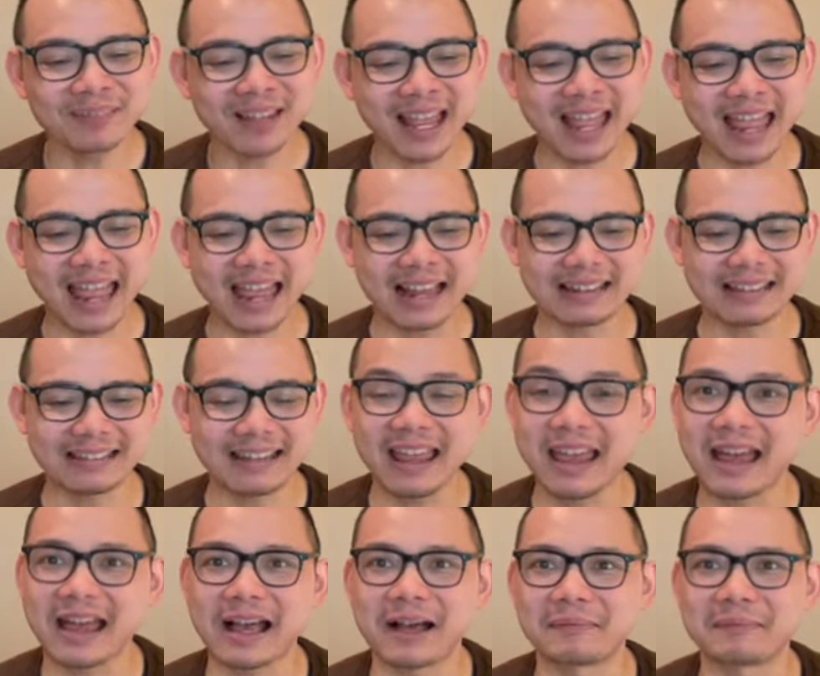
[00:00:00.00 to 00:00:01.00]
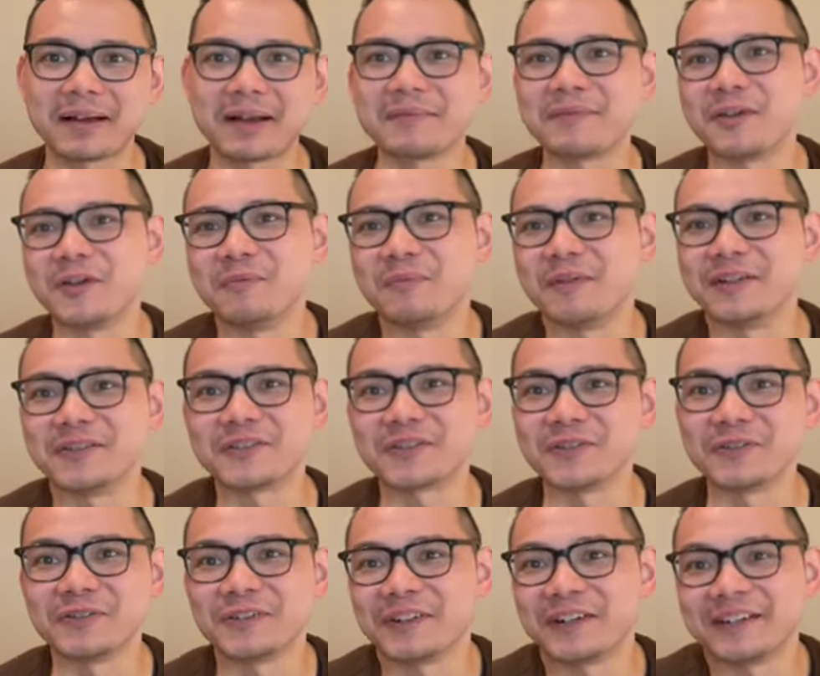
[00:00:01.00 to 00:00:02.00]
And yeah, I'm human
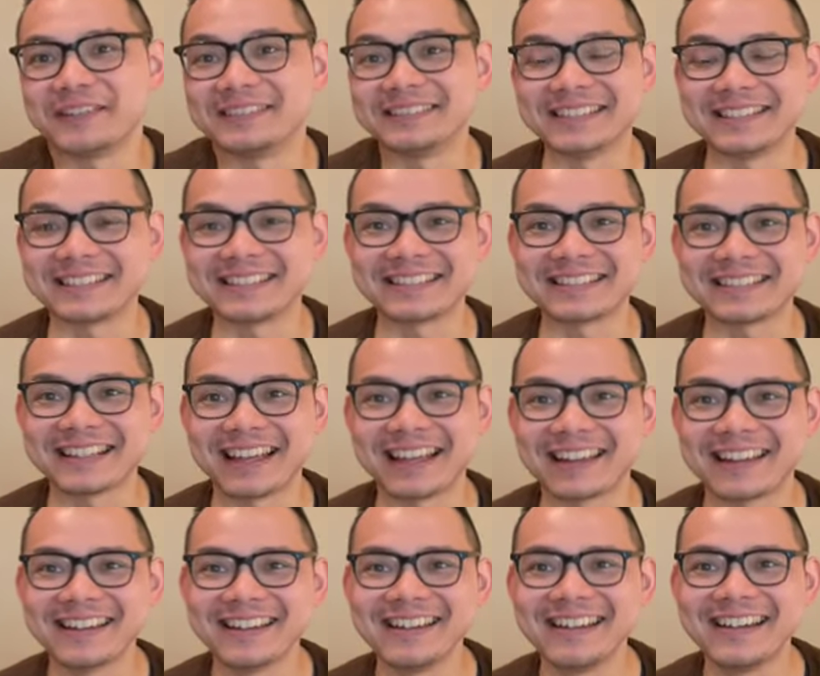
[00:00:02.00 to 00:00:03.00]
too, you know. It's just like